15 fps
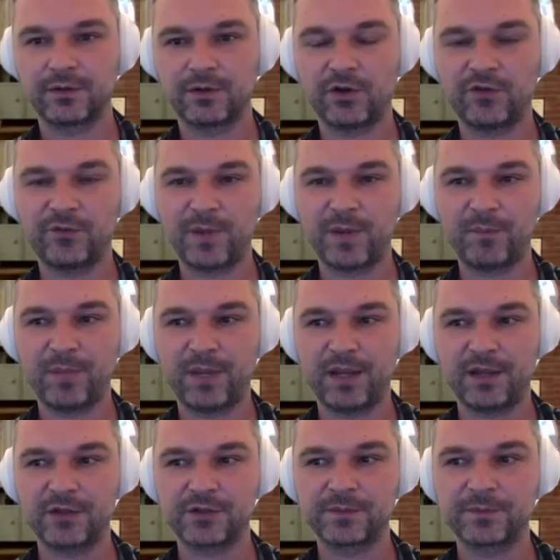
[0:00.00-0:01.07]
of my
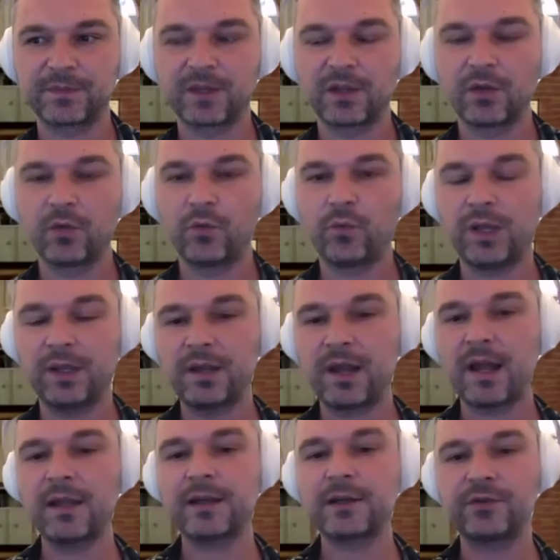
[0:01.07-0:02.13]
page, when
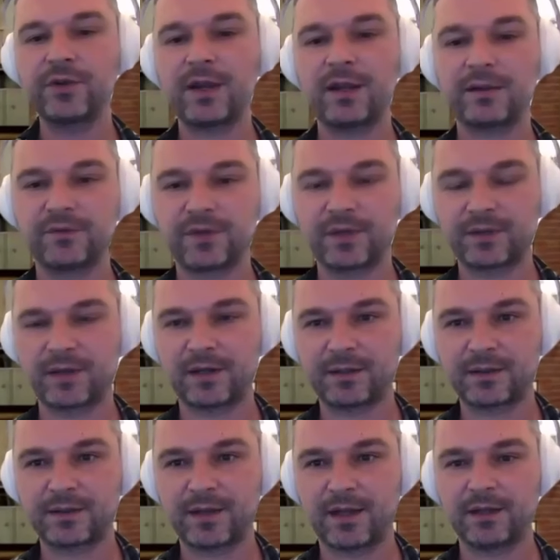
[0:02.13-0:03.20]
I create the static
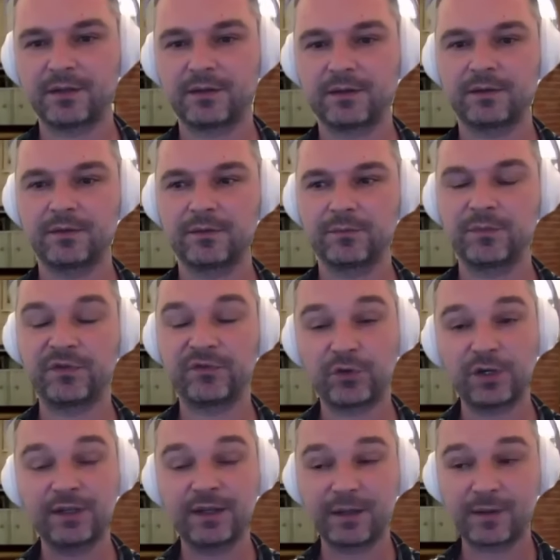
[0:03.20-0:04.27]
site, before
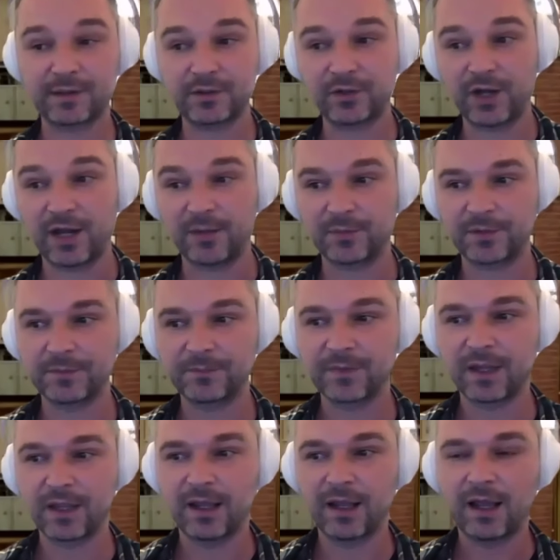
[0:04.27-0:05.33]
it gets scraped,
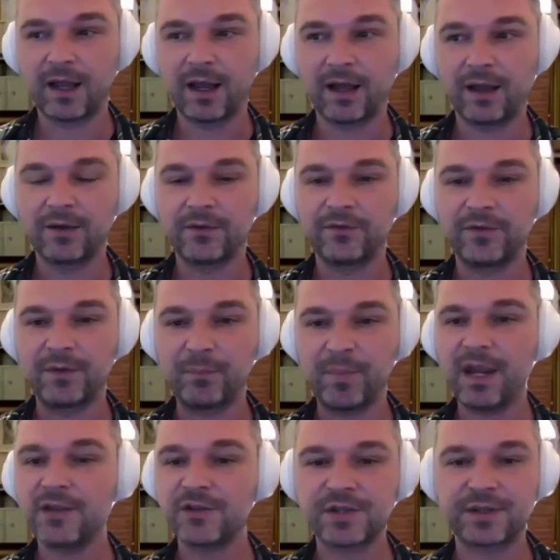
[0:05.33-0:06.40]
the
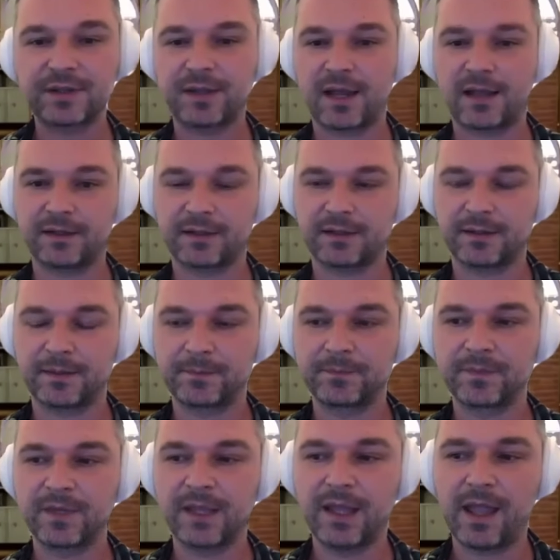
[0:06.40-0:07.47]
page is static,
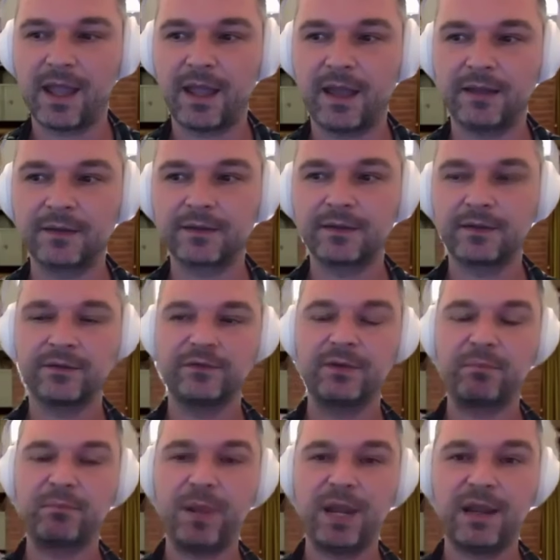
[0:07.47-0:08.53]
and the
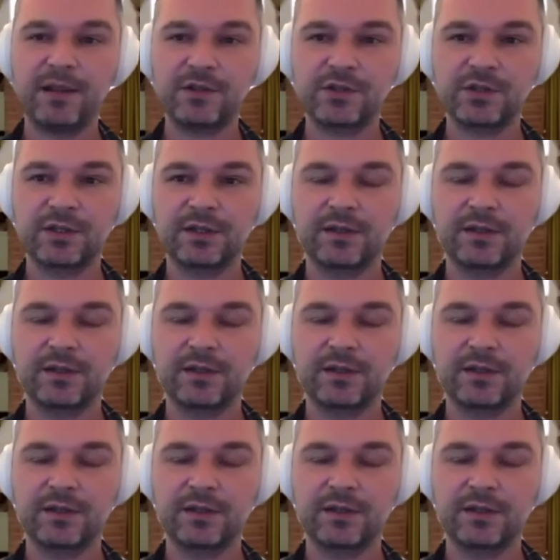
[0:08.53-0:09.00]
page